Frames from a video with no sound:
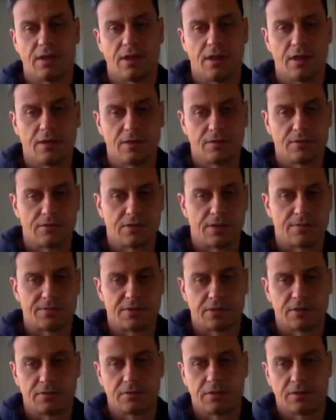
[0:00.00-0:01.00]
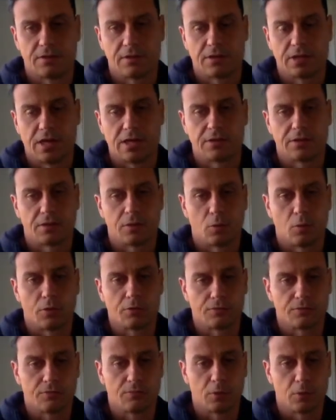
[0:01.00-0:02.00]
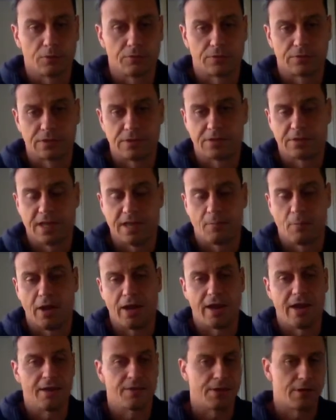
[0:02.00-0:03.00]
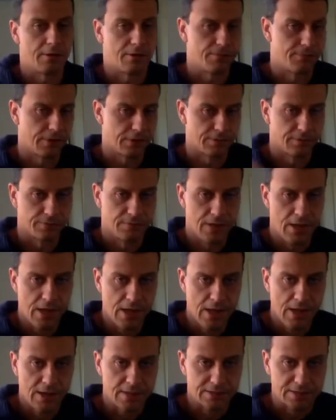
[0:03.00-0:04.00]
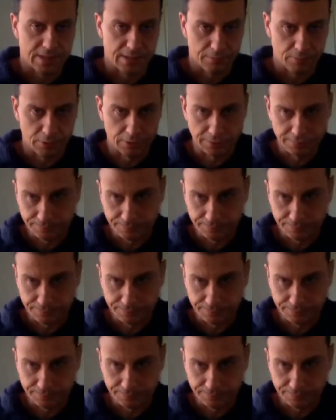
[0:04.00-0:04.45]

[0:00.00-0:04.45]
in terms of the Gartner quadrant, it's way out there in front of Tableau.